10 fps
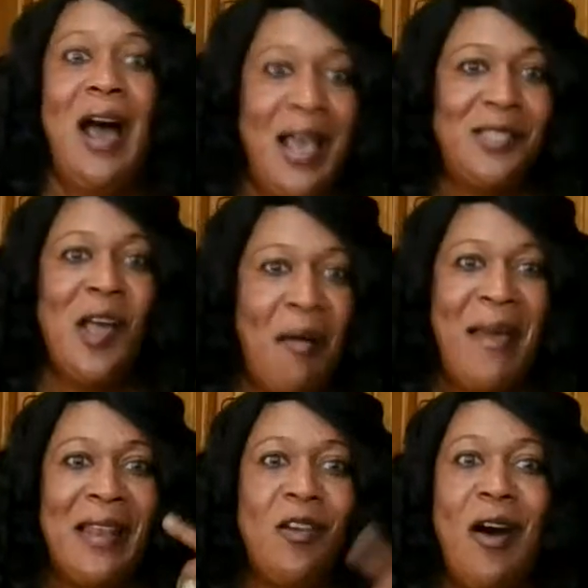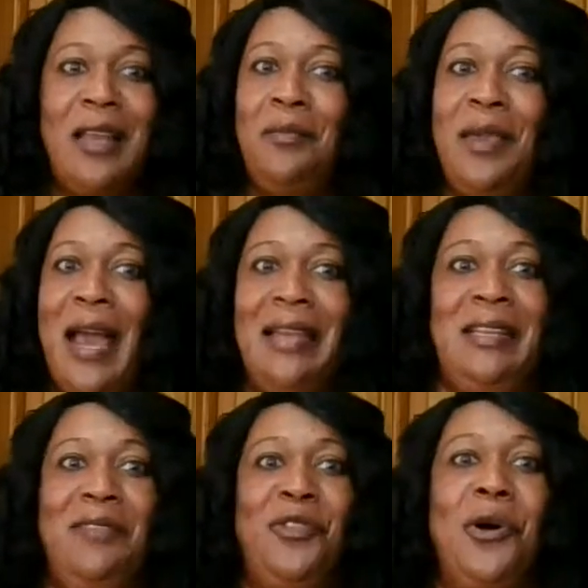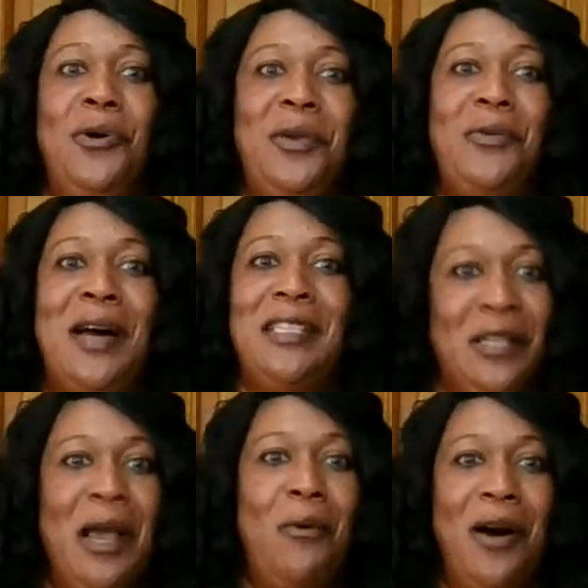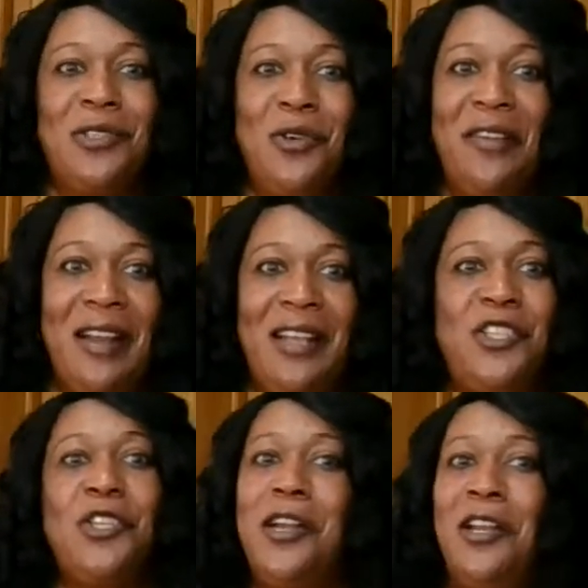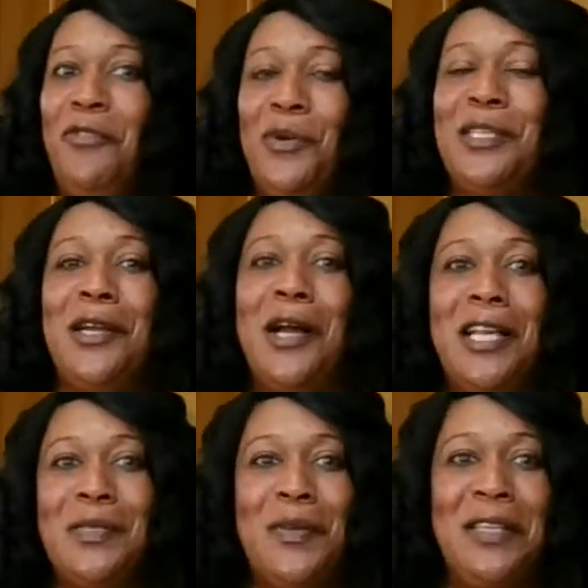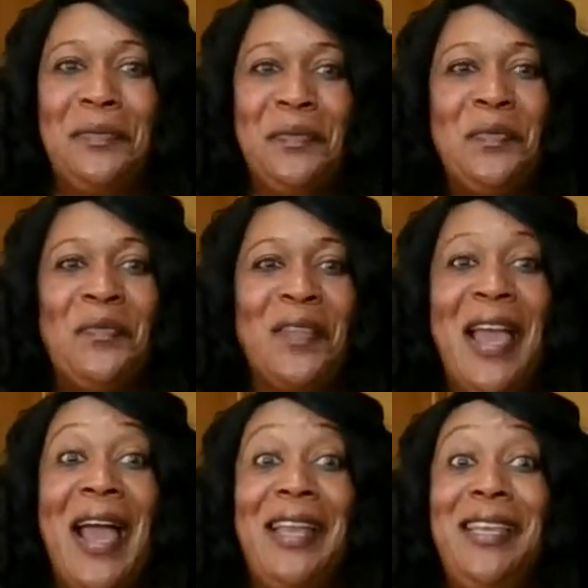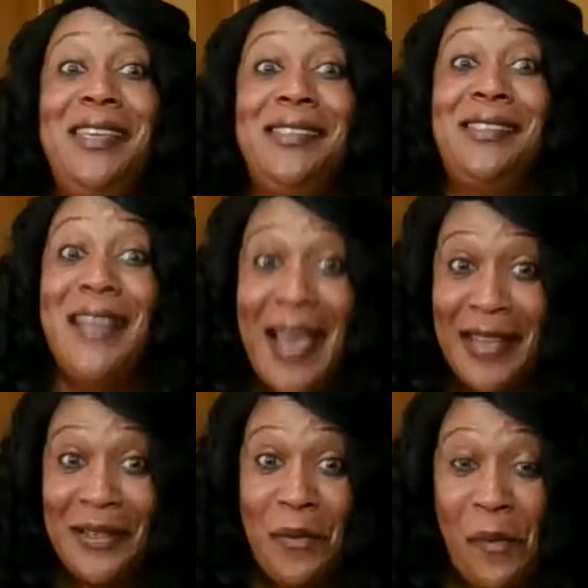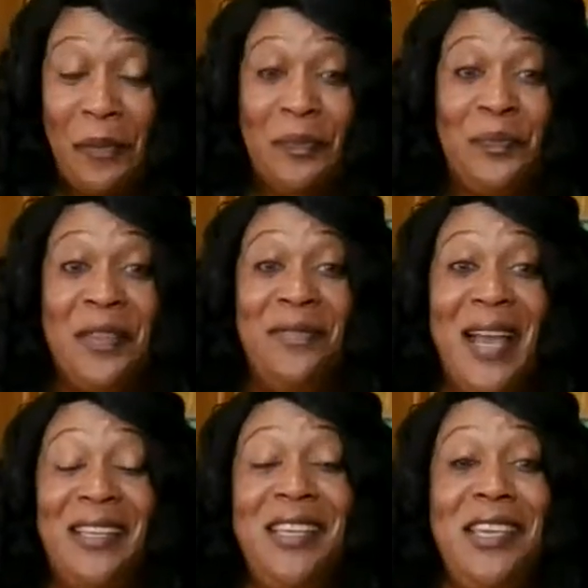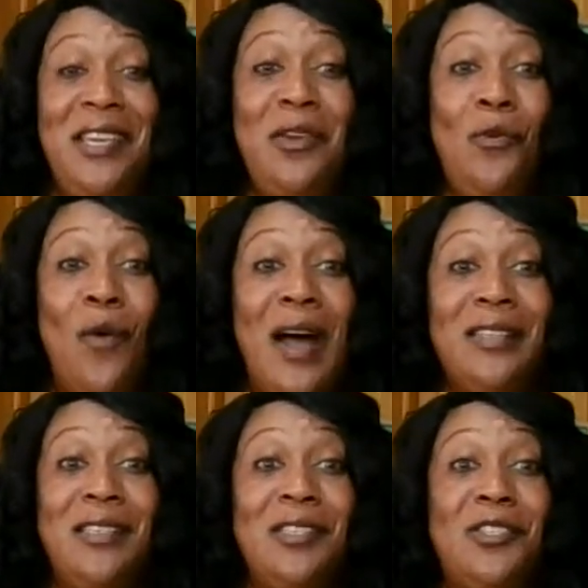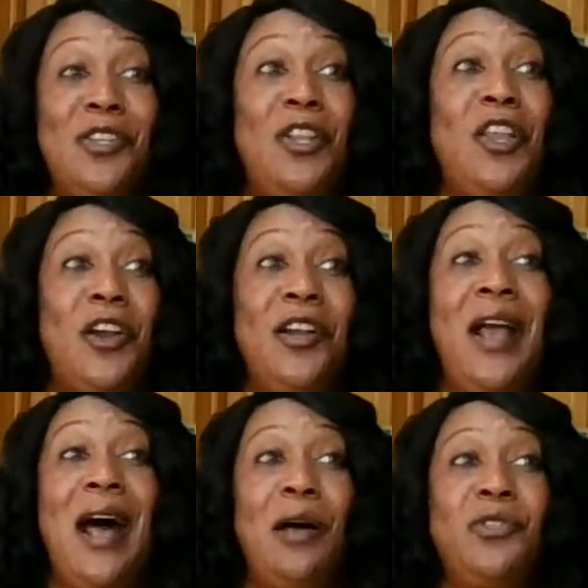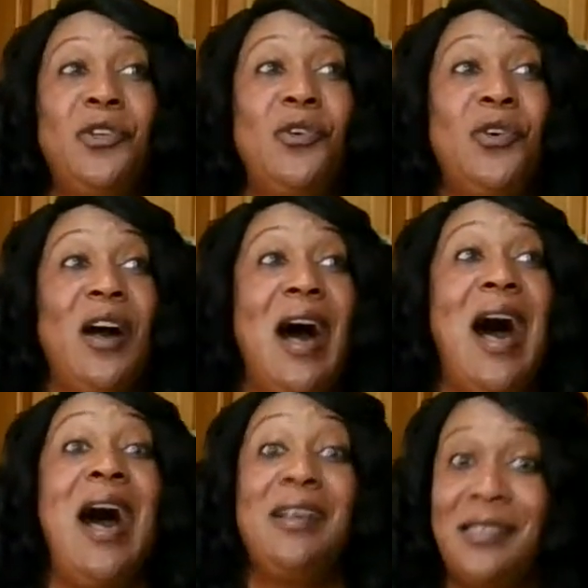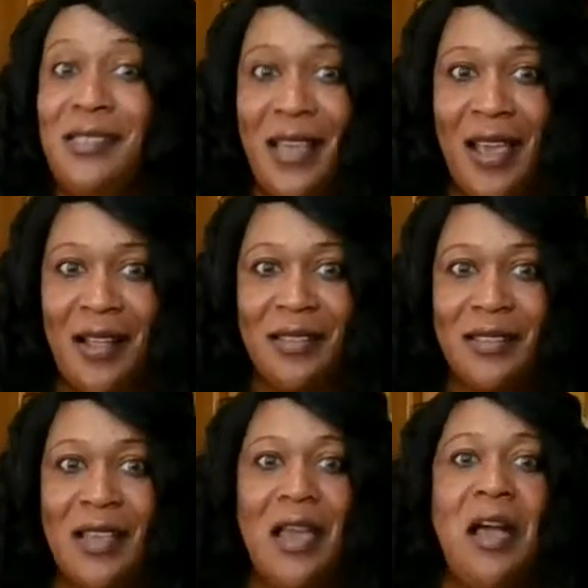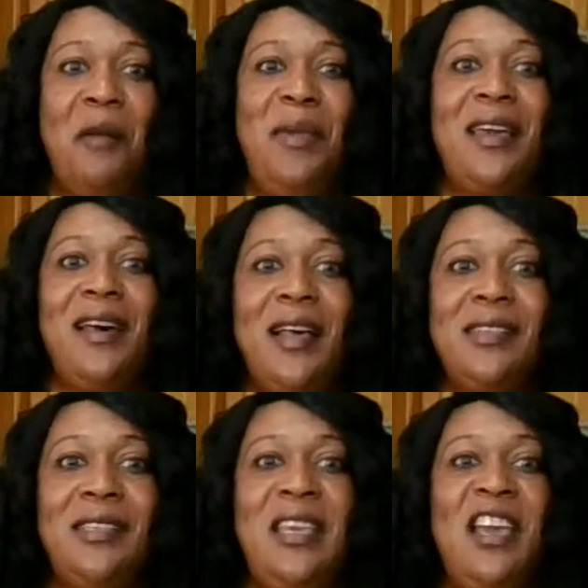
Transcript: I saw a man calling me. I didn't even know who he was. And I walked over and sure enough, it was her husband. And he said that he wants to learn how to cook oxtails because